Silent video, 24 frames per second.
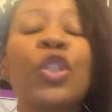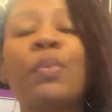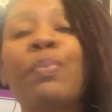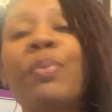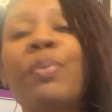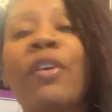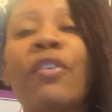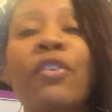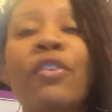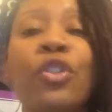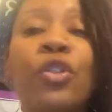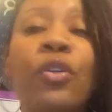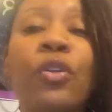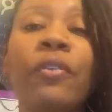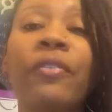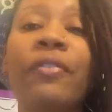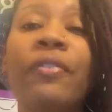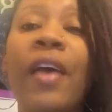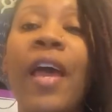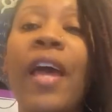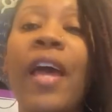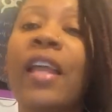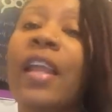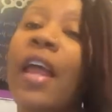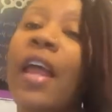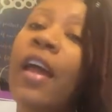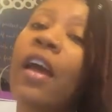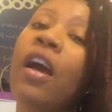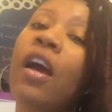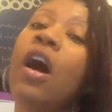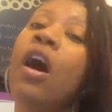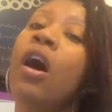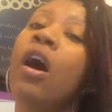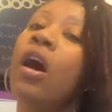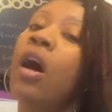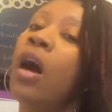spiritual fact
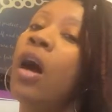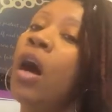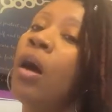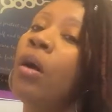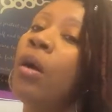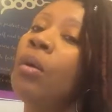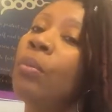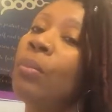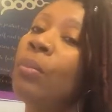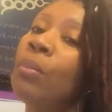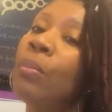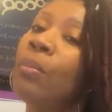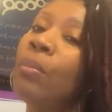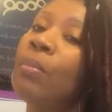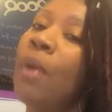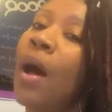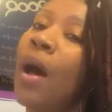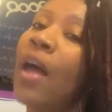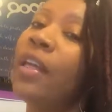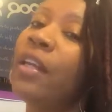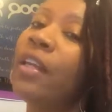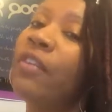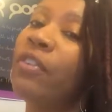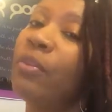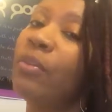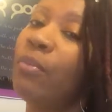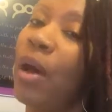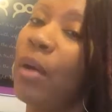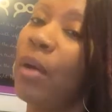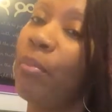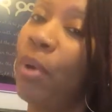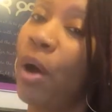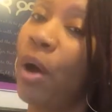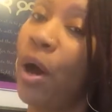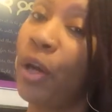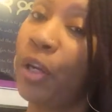like, I live
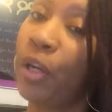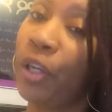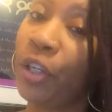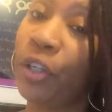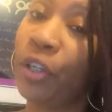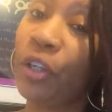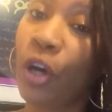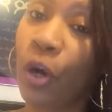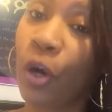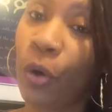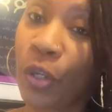in my body.